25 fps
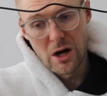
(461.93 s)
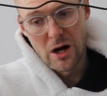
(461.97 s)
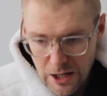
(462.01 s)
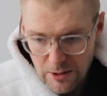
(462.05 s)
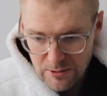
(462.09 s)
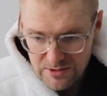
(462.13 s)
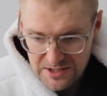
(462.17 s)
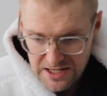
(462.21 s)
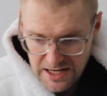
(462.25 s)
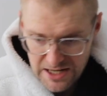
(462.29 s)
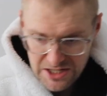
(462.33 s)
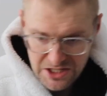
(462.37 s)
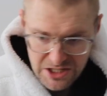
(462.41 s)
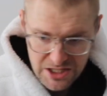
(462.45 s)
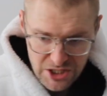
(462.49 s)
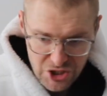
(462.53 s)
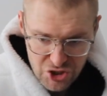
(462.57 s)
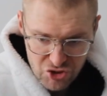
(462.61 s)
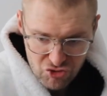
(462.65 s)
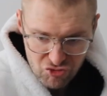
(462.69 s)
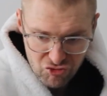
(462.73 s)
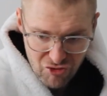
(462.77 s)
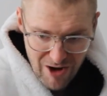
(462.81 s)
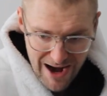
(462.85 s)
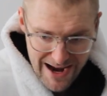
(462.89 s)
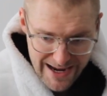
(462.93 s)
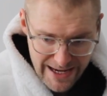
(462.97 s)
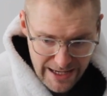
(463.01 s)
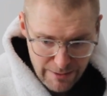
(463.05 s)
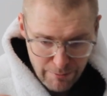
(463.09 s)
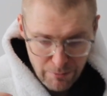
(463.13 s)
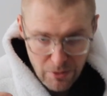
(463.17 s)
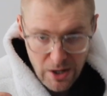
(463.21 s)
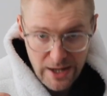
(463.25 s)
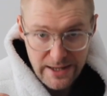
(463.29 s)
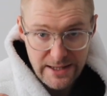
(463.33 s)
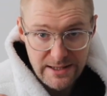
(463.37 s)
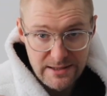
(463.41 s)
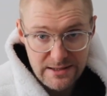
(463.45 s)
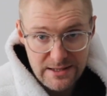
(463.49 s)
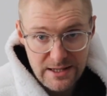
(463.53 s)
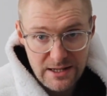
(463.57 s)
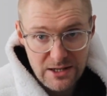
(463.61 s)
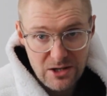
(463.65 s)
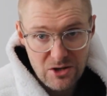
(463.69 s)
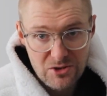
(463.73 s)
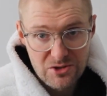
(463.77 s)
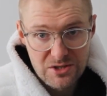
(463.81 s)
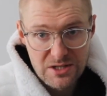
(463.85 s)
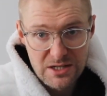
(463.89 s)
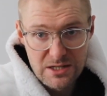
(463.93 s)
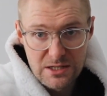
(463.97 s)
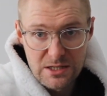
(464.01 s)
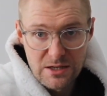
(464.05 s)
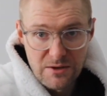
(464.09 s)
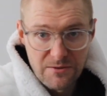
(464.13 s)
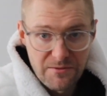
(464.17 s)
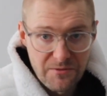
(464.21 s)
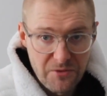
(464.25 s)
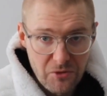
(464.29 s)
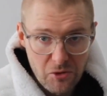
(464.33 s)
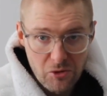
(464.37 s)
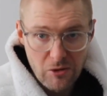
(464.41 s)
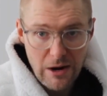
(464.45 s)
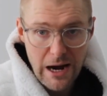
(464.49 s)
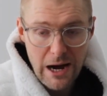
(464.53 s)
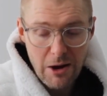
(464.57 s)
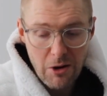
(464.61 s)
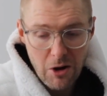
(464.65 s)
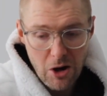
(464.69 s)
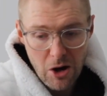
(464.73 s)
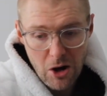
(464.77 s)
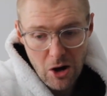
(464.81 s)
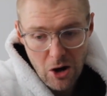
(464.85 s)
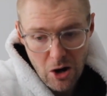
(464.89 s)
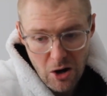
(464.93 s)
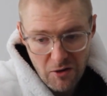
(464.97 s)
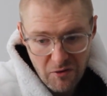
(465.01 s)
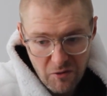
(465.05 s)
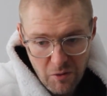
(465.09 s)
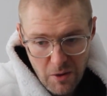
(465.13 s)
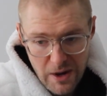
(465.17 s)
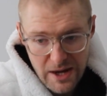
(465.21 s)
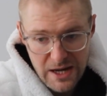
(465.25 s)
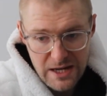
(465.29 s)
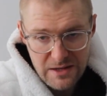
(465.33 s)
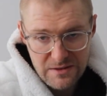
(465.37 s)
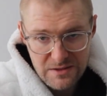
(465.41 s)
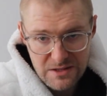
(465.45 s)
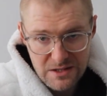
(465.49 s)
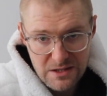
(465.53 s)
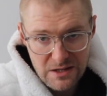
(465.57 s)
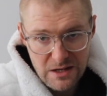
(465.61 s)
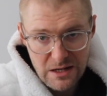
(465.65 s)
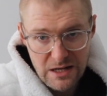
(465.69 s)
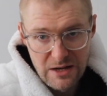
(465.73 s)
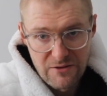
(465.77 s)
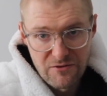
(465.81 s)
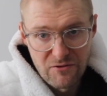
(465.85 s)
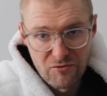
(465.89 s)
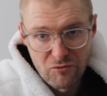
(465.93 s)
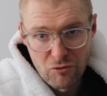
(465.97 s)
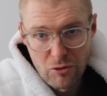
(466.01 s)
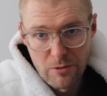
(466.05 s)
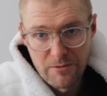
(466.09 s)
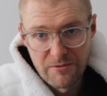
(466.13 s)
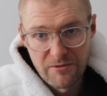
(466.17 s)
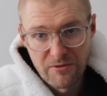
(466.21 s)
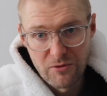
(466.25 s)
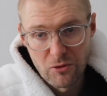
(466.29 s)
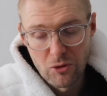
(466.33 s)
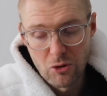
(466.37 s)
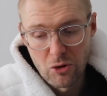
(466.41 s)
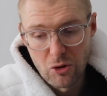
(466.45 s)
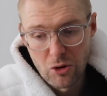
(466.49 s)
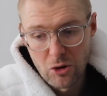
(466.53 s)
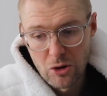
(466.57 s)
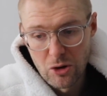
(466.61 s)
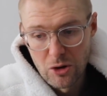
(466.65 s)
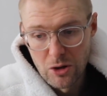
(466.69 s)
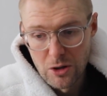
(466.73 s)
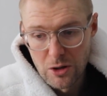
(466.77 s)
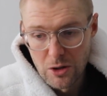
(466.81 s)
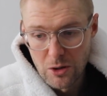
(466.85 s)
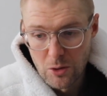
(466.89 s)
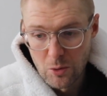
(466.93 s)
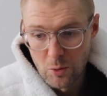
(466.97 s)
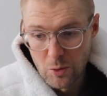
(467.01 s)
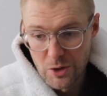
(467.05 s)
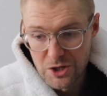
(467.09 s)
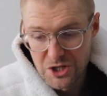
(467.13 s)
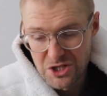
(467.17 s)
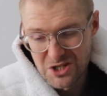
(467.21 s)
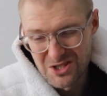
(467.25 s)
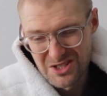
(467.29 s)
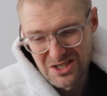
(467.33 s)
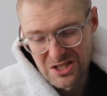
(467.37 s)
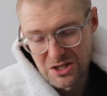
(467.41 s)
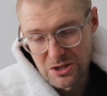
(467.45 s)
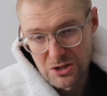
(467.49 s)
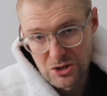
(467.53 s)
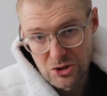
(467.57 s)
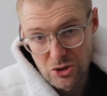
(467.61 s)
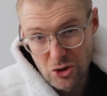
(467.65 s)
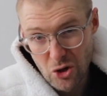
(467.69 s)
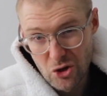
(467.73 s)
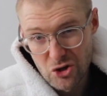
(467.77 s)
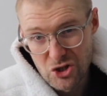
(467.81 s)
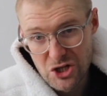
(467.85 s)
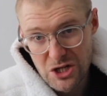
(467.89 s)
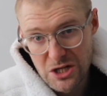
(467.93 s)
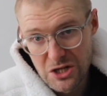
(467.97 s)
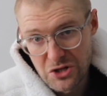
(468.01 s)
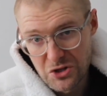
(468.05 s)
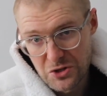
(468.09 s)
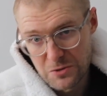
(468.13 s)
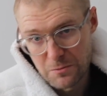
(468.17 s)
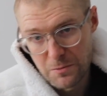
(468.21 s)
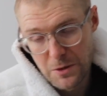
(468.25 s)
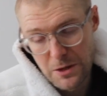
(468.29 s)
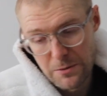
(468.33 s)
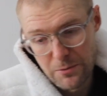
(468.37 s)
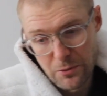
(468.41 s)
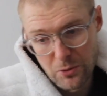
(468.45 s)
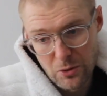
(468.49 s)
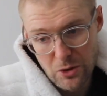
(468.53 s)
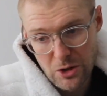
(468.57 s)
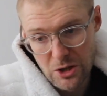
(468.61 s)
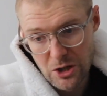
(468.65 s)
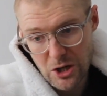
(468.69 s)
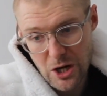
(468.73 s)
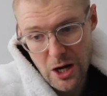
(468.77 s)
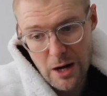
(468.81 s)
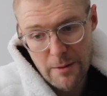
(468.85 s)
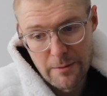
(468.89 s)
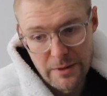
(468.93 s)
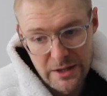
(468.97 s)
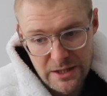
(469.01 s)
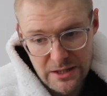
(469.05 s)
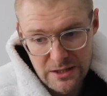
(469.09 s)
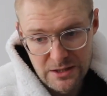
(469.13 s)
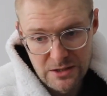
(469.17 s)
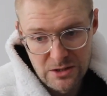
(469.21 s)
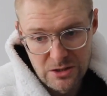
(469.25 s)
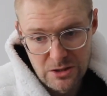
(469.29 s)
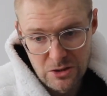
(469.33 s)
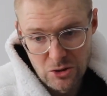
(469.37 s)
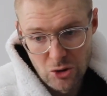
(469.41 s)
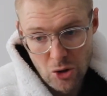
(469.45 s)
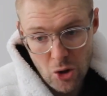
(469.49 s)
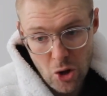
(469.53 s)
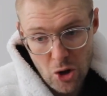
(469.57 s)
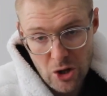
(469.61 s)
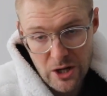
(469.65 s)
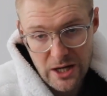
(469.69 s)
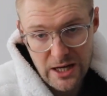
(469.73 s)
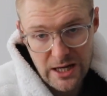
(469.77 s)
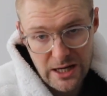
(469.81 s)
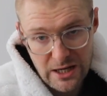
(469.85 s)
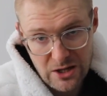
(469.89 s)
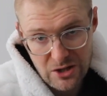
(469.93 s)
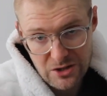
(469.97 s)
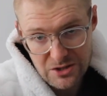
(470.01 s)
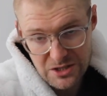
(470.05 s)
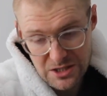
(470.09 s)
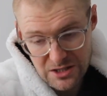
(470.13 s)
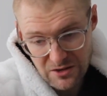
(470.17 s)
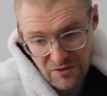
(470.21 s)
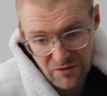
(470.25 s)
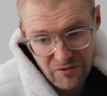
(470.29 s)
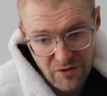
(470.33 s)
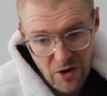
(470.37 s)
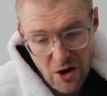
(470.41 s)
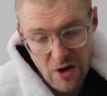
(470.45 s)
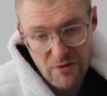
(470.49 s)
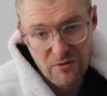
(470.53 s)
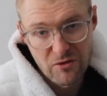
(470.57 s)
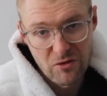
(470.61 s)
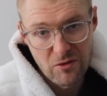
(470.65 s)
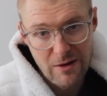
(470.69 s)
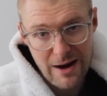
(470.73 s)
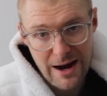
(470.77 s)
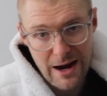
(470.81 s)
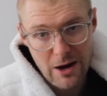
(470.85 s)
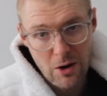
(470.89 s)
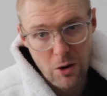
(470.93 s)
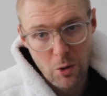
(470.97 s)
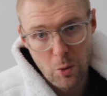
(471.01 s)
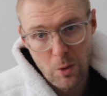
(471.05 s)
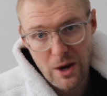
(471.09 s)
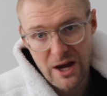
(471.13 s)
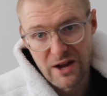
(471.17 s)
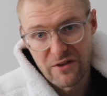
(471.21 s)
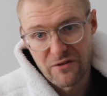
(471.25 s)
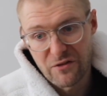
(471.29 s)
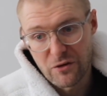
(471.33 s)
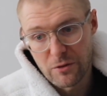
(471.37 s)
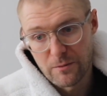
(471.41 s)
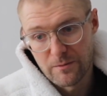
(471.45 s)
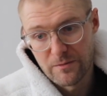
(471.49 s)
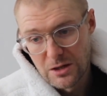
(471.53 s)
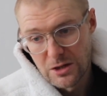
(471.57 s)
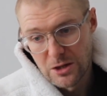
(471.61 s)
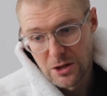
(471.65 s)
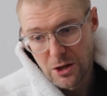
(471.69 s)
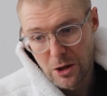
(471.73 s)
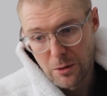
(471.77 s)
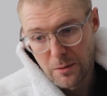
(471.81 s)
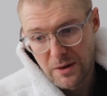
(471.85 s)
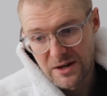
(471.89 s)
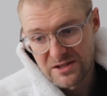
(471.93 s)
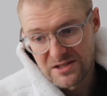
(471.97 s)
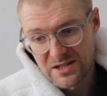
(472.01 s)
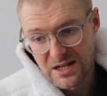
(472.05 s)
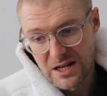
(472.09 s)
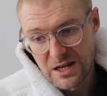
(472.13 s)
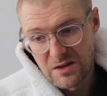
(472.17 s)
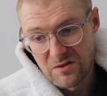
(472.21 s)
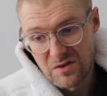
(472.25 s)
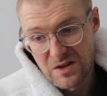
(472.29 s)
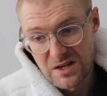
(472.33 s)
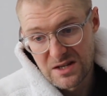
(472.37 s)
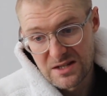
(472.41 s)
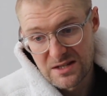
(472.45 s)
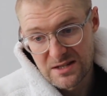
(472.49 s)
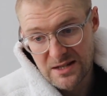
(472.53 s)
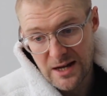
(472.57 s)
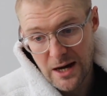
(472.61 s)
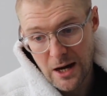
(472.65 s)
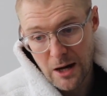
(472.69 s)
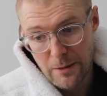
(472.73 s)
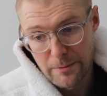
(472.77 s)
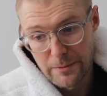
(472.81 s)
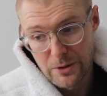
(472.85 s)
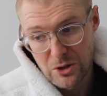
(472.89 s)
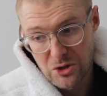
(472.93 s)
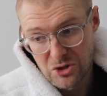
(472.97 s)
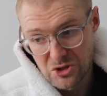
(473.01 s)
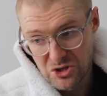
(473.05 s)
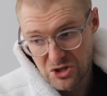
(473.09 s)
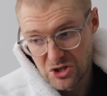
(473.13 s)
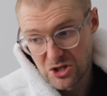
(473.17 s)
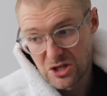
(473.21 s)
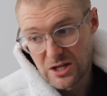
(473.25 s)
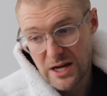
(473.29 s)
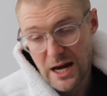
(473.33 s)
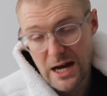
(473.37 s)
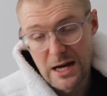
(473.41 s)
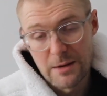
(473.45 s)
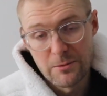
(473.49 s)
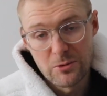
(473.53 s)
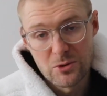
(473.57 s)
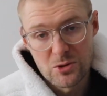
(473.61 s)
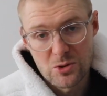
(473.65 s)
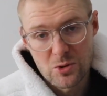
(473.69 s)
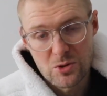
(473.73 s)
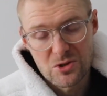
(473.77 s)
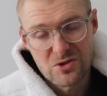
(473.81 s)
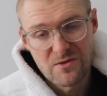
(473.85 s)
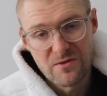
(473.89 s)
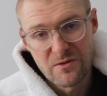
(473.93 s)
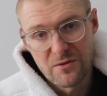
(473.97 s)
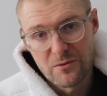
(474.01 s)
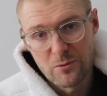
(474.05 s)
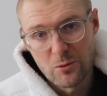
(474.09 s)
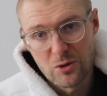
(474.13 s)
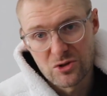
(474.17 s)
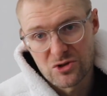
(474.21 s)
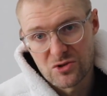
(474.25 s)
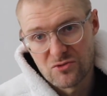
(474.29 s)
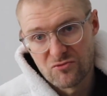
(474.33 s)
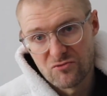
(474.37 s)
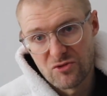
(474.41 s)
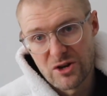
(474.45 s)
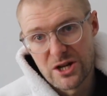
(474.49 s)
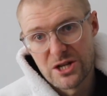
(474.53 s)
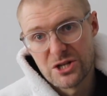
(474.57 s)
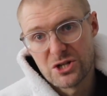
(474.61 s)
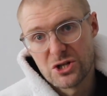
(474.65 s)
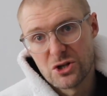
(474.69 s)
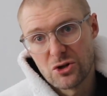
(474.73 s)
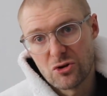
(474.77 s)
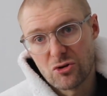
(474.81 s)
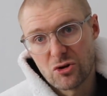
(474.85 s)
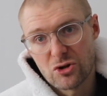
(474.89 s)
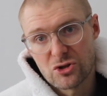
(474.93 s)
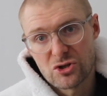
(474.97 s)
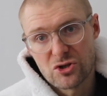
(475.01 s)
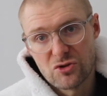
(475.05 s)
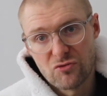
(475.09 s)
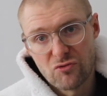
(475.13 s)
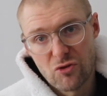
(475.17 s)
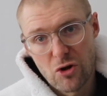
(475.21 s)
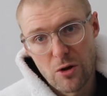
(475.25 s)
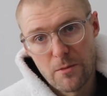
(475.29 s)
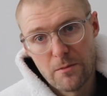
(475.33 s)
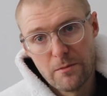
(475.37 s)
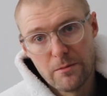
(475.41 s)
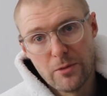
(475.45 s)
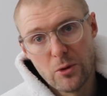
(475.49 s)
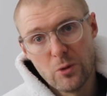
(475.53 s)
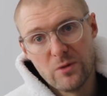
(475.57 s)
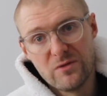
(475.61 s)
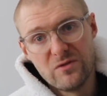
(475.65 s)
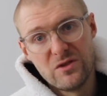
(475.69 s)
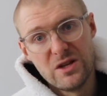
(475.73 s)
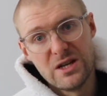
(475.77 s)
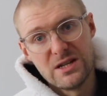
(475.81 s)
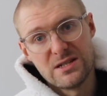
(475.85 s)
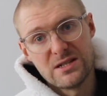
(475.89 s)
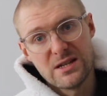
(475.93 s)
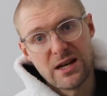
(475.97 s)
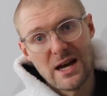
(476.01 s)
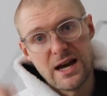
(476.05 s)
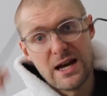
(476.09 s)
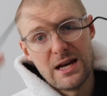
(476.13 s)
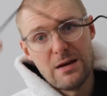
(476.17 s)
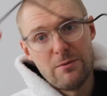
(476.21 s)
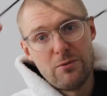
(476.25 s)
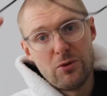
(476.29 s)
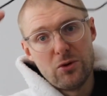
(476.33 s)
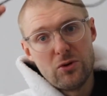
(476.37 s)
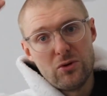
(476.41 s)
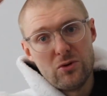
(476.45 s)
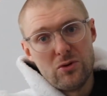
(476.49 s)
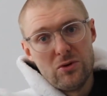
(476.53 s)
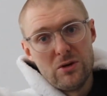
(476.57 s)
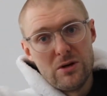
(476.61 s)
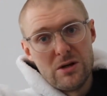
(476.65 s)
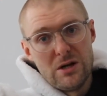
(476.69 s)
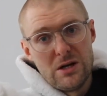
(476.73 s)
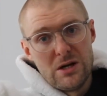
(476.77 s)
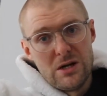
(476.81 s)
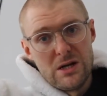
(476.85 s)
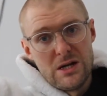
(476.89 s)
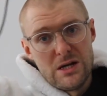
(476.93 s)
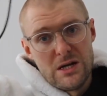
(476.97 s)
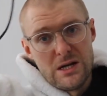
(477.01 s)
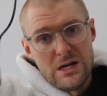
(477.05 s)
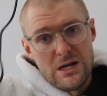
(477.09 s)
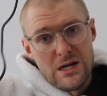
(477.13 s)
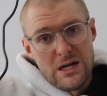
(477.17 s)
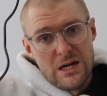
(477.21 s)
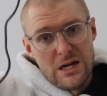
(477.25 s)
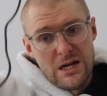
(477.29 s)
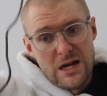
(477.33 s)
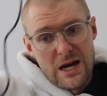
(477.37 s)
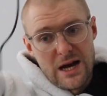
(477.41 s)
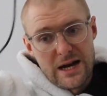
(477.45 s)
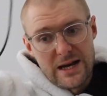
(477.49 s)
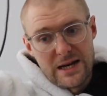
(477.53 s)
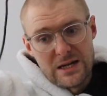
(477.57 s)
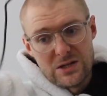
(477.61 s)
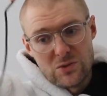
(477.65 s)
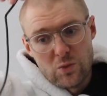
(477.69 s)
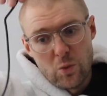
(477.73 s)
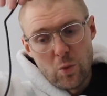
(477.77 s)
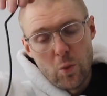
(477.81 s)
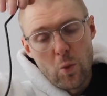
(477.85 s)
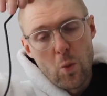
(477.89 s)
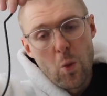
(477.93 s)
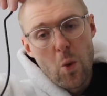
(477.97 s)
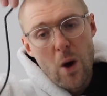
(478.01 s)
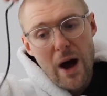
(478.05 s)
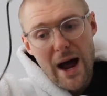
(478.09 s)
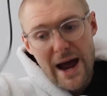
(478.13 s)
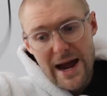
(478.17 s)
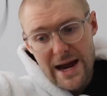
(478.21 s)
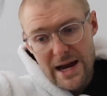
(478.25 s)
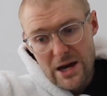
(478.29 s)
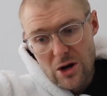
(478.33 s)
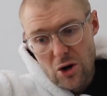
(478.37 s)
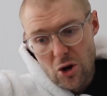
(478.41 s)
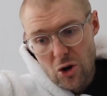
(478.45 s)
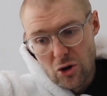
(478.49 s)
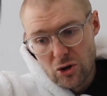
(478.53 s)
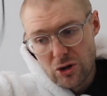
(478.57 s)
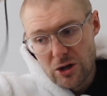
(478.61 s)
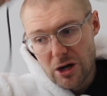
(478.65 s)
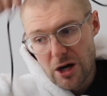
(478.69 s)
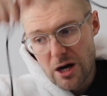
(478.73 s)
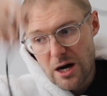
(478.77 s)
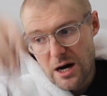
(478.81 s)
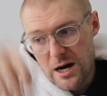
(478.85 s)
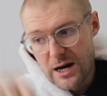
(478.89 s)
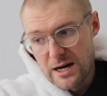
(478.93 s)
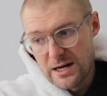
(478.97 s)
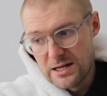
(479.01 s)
I was actually dragging my Nintendo 64 out halfway into the living room floor, which is dodgy because people can come in and knock it because it's further out away from, you know, my TV setup, because the cables wasn't reaching across the room. But with this cable, like, it's way longer.